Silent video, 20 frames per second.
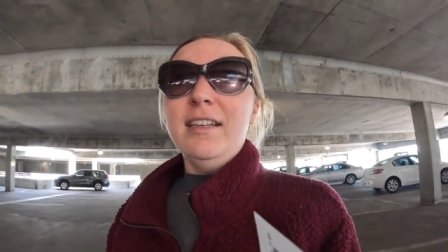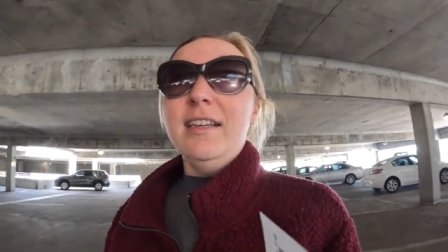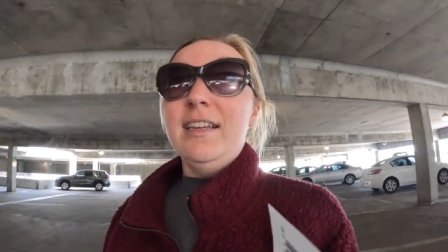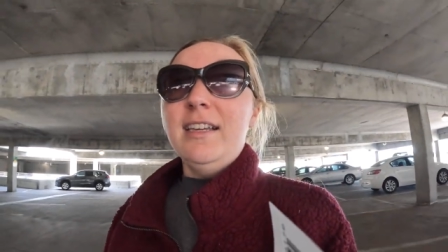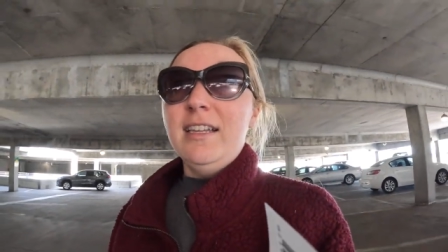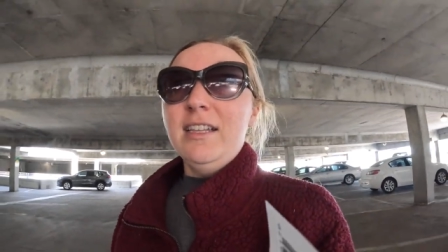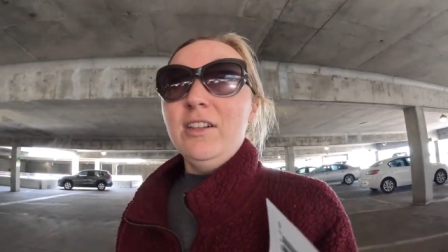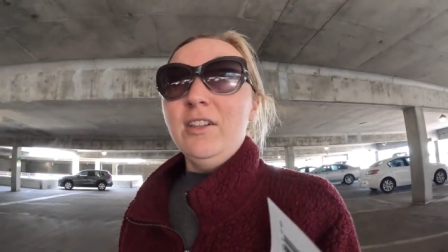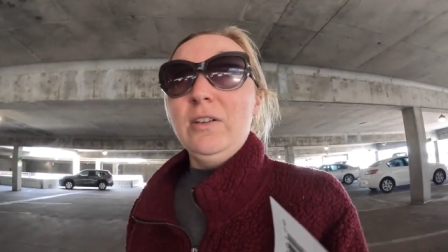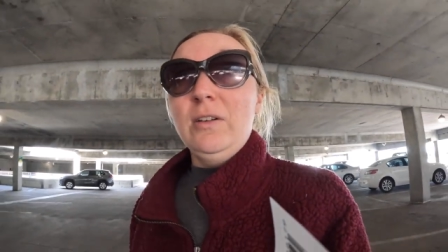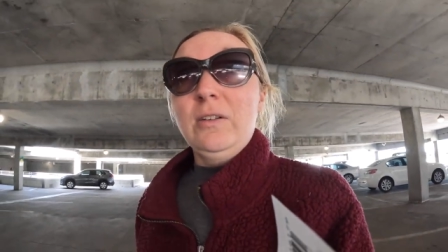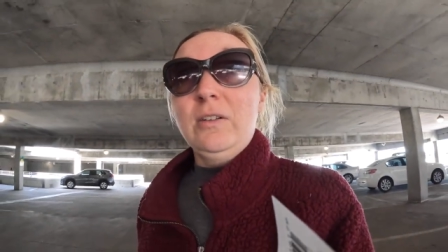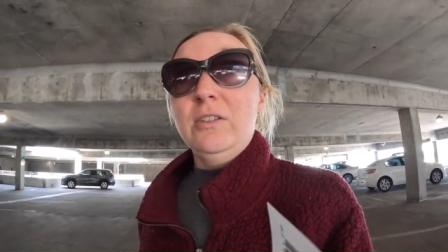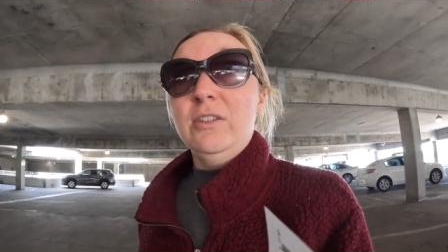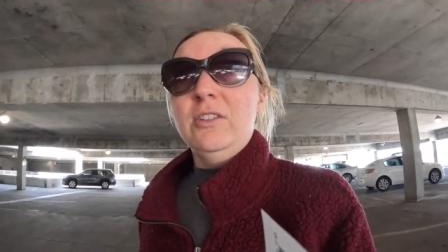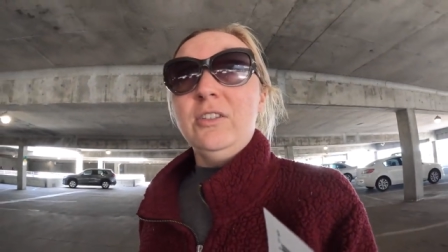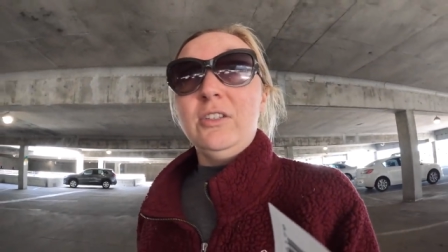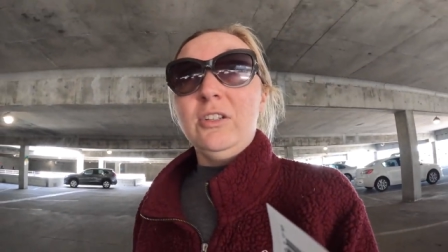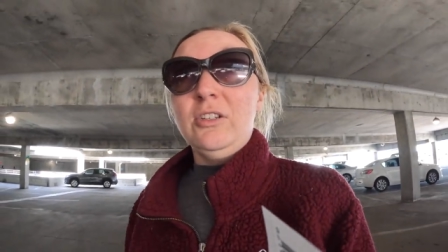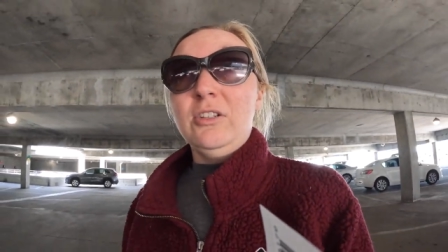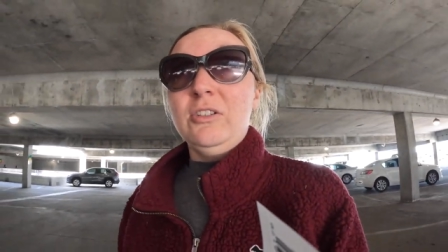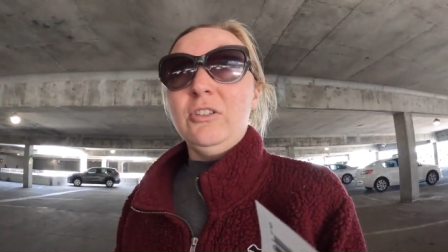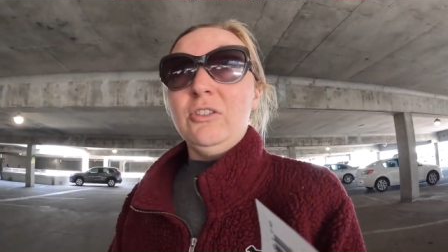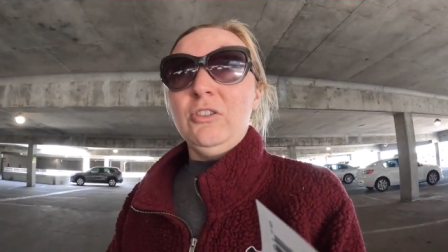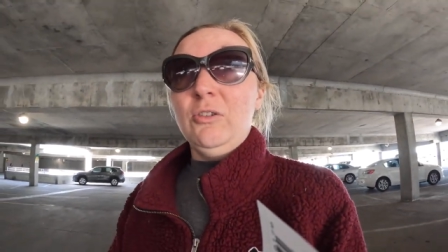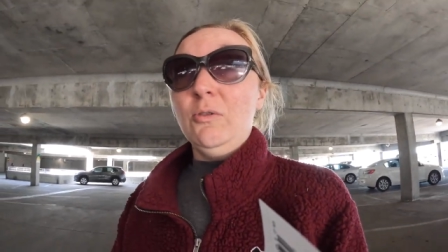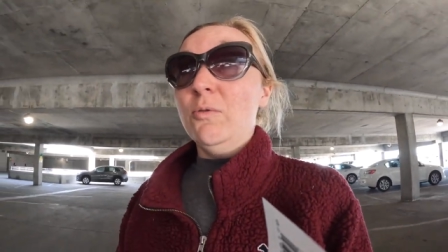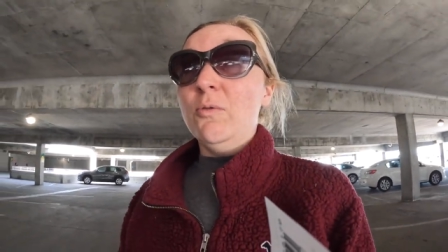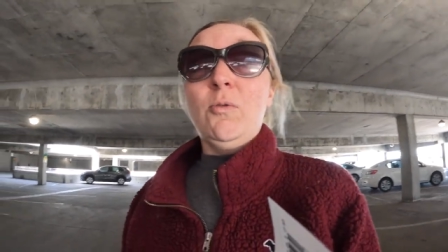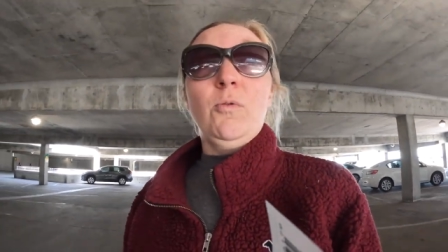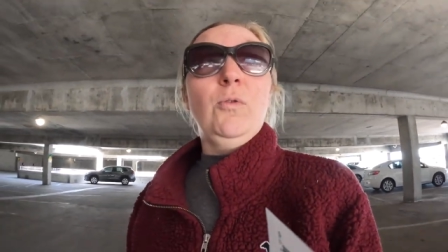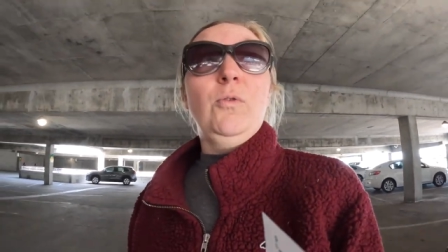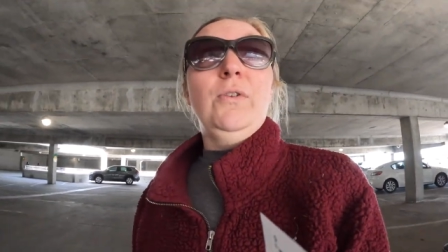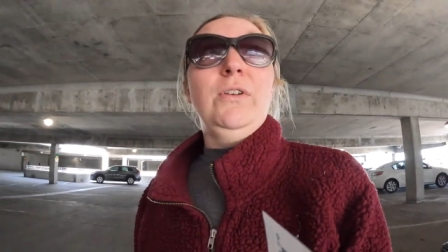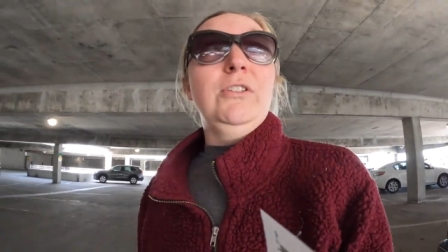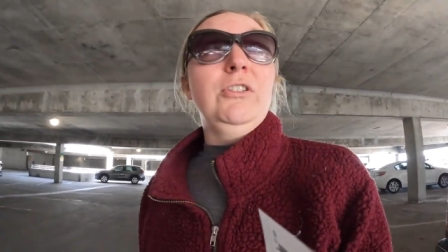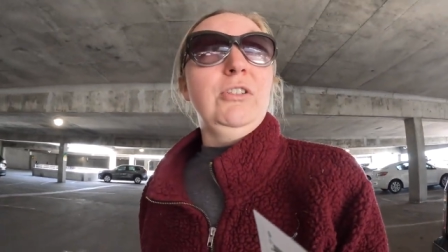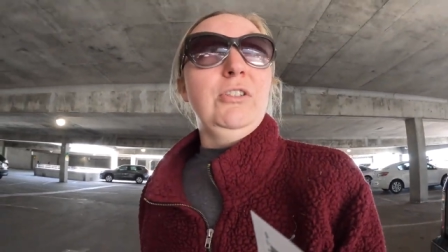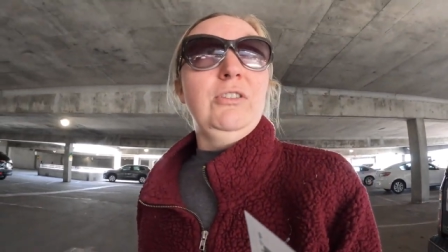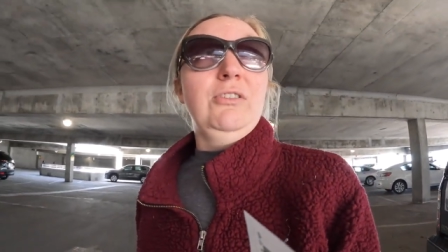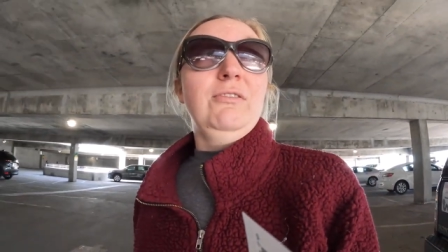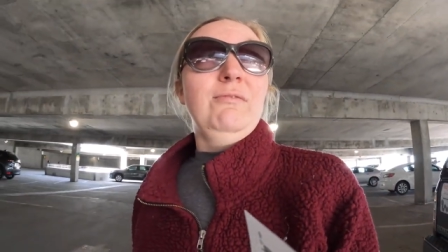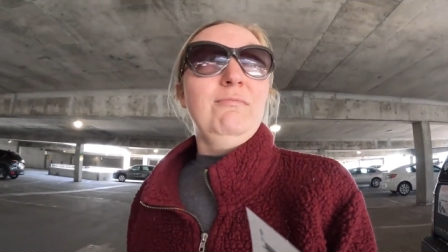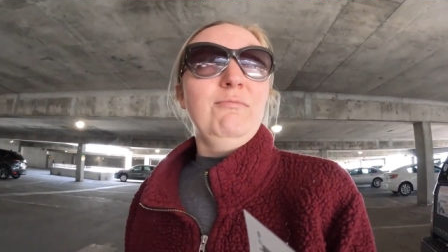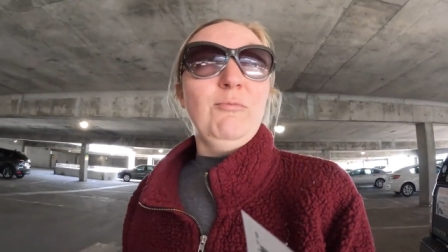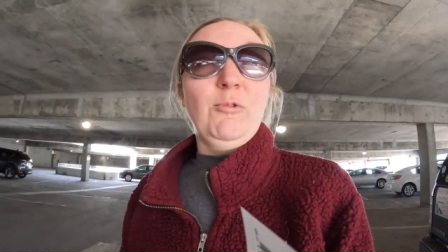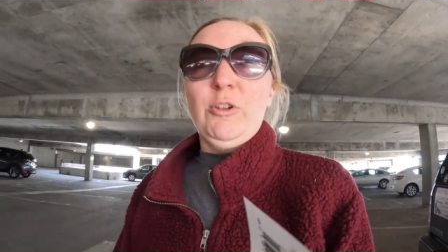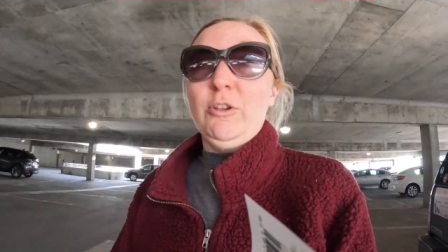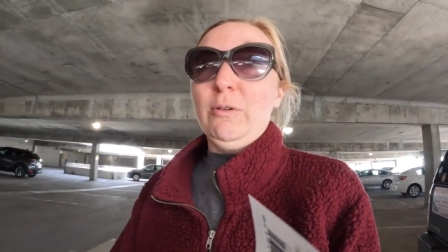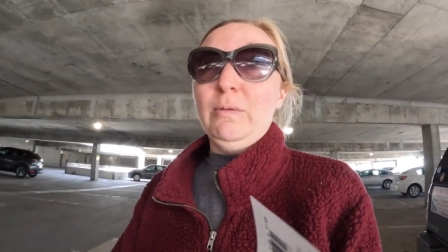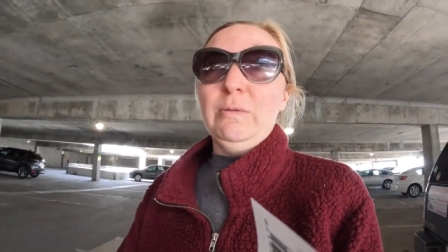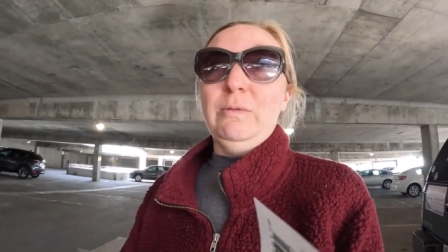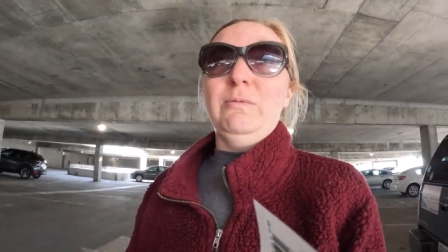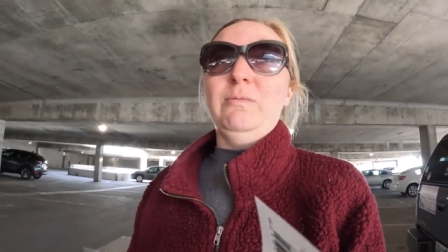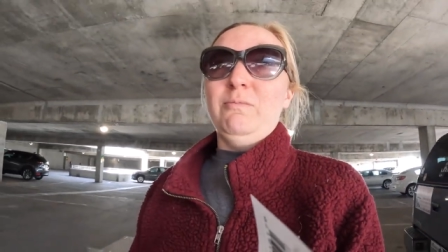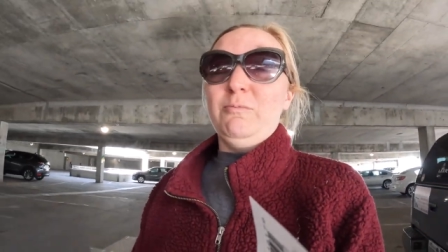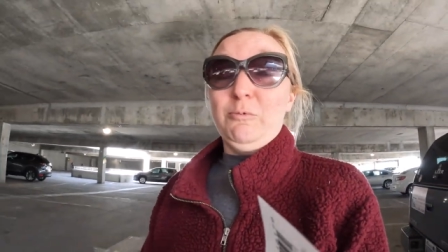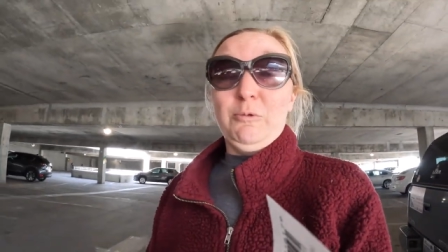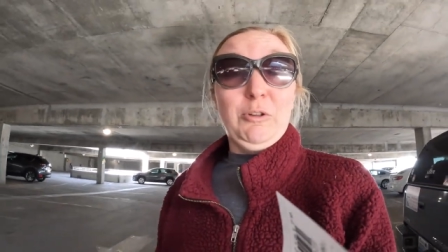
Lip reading: it looks so cool. It's just one of those